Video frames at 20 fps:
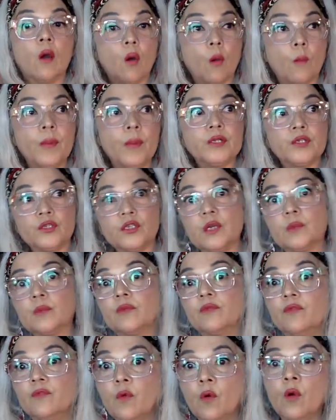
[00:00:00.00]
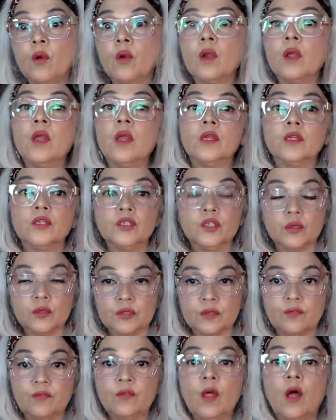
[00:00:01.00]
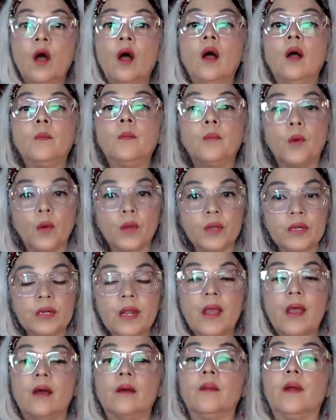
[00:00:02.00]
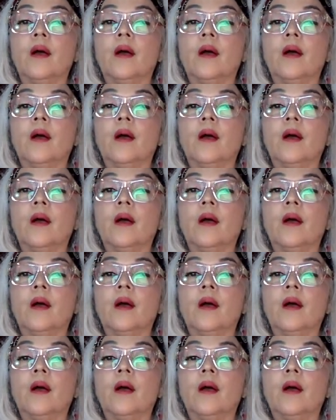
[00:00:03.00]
Picture number four shows a flaw, point it out.